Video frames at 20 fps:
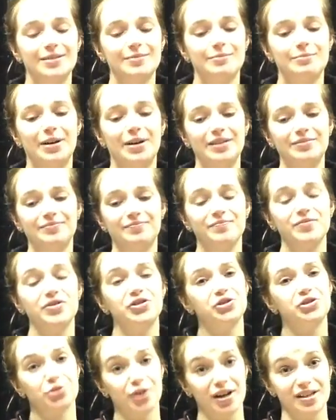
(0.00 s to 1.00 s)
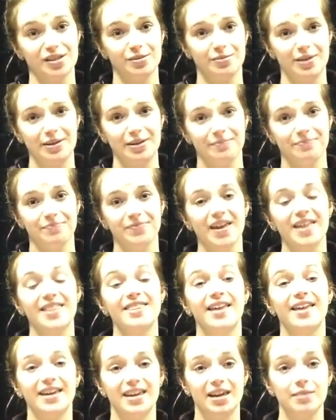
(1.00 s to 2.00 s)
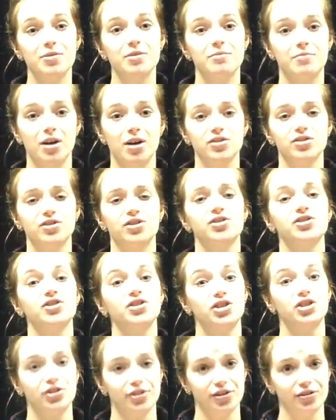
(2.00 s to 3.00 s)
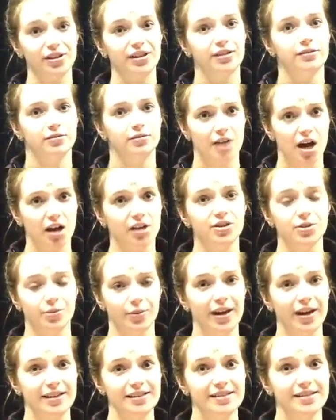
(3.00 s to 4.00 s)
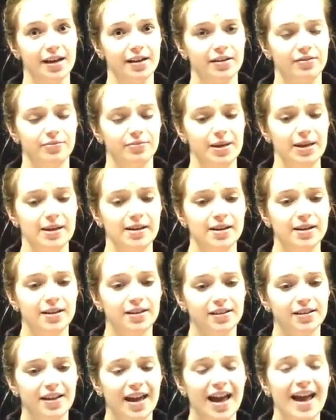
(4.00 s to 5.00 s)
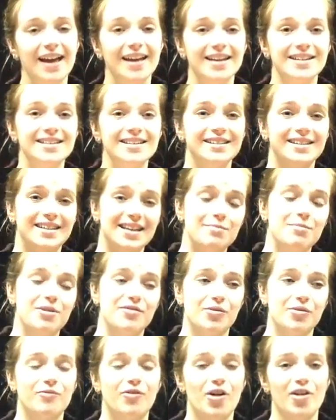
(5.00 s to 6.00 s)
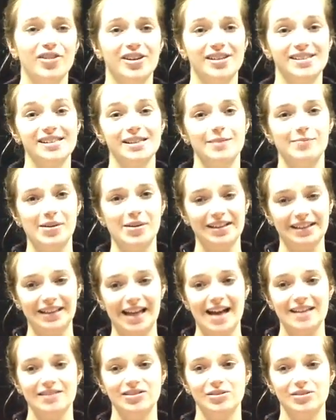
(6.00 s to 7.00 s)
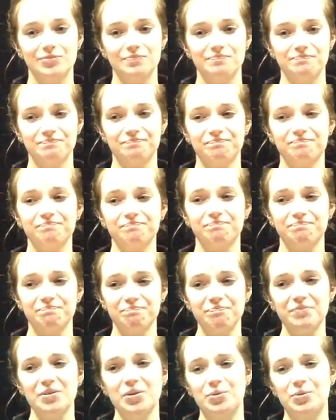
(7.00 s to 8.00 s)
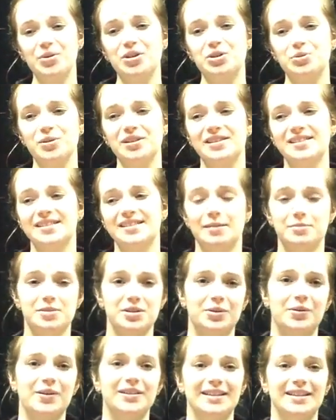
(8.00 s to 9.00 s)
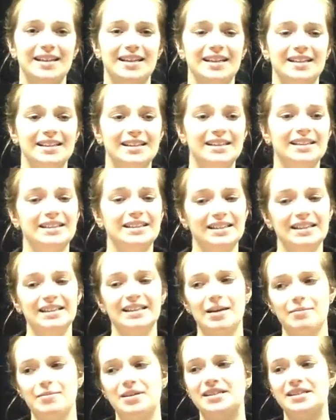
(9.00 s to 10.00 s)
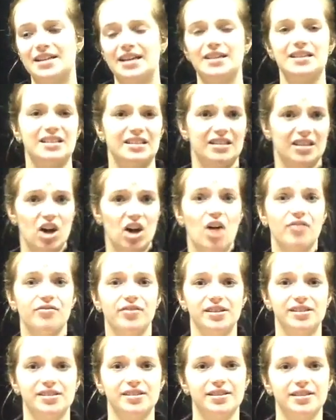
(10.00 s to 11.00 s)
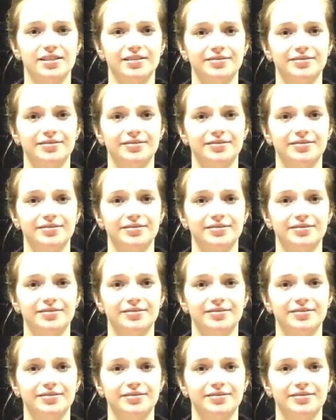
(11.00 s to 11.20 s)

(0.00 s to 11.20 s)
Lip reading: but trust me, they keep the monsters securely locked away inside of me, and keep me from falling asleep in class, which would subsequently get me sent to the office.